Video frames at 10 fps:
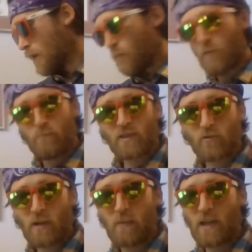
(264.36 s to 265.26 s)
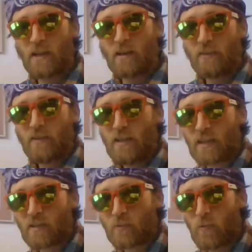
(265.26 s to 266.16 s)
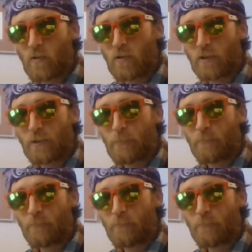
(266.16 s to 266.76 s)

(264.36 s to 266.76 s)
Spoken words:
with Mr. McMahon on the next one.